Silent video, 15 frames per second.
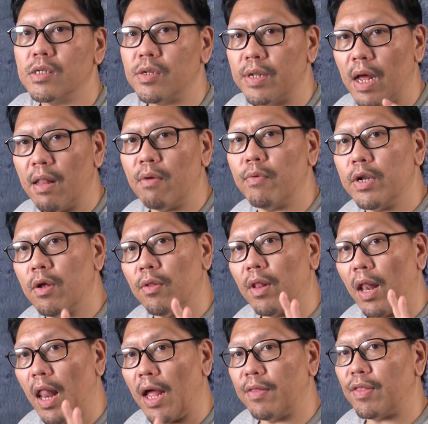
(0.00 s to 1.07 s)
So now that we know
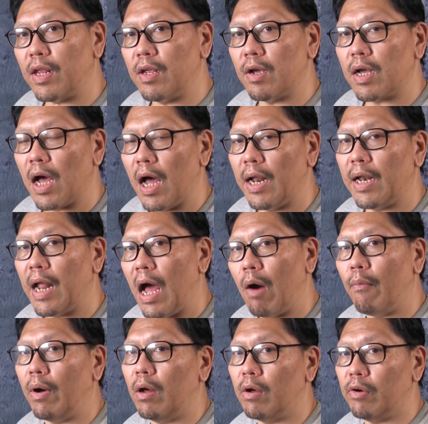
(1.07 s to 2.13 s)
the light that you got and
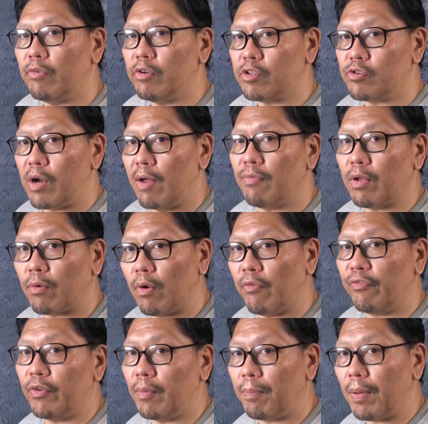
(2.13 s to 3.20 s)
how well it will drive the
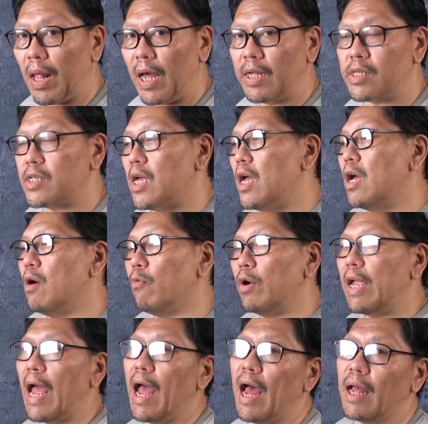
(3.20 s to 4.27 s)
growth of your plants,
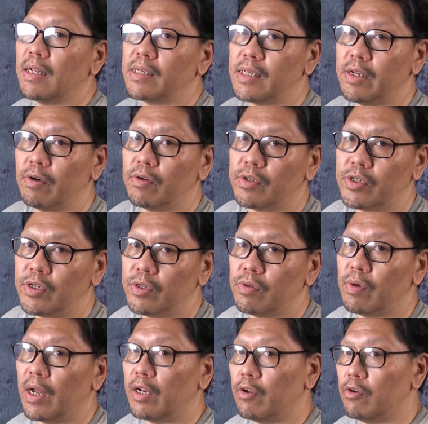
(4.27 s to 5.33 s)
we add
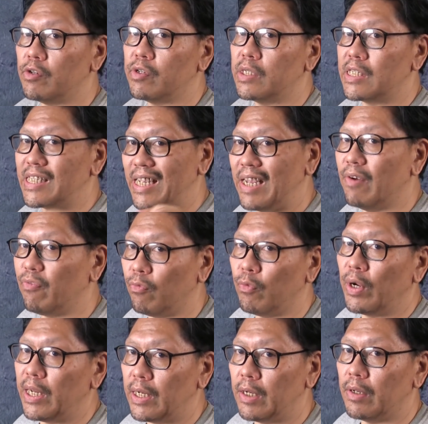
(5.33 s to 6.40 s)
CO2 and nutrients if
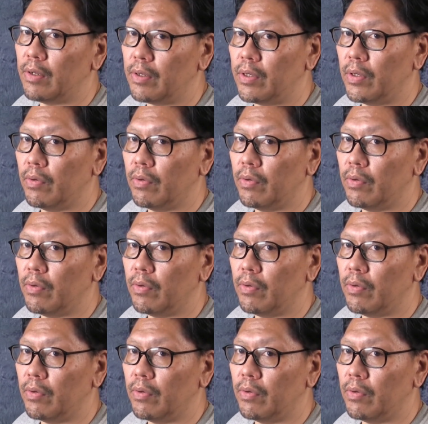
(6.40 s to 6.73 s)
we need